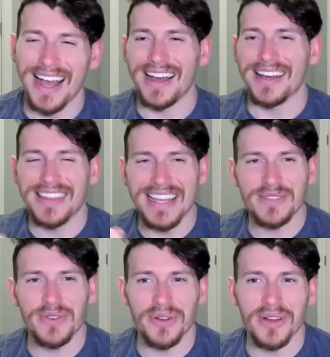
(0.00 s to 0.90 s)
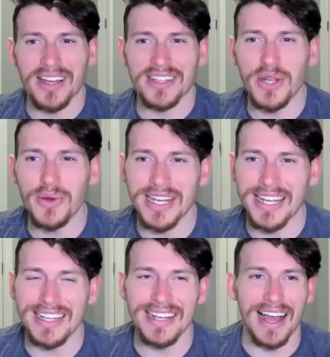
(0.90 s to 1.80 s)
uh, thanks for uh, tuning
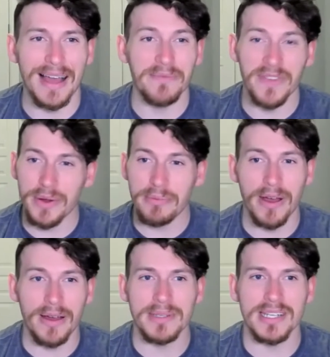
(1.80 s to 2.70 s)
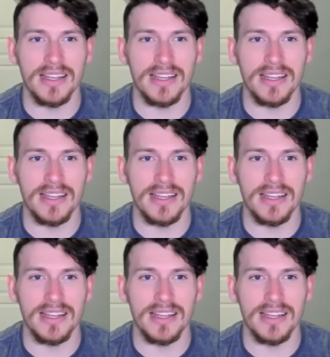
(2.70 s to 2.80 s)
in. I'm very pumped.